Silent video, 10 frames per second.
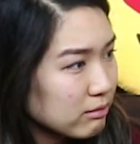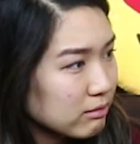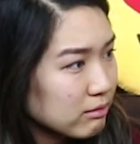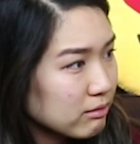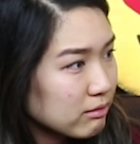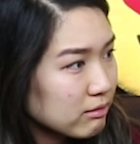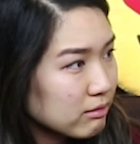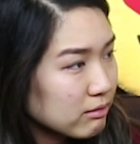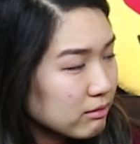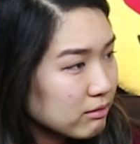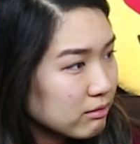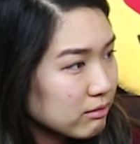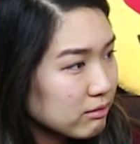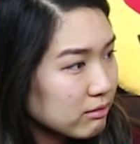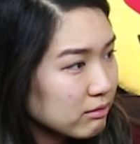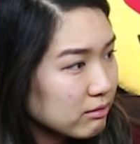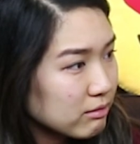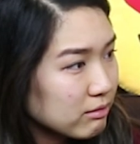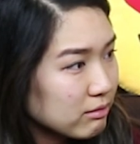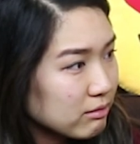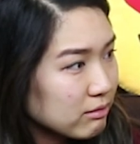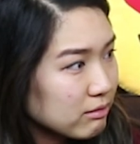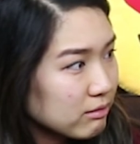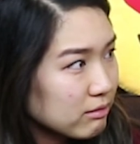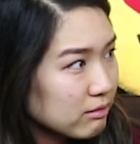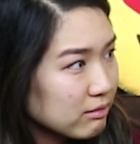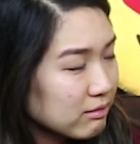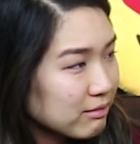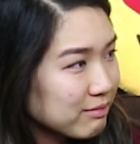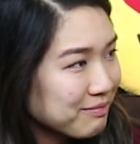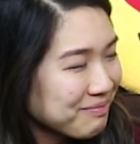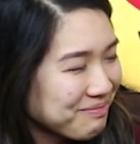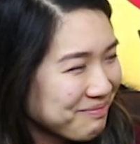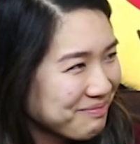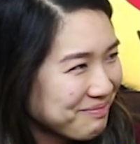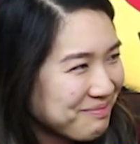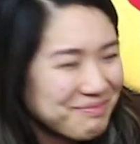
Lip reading: No words are spoken by the person on screen.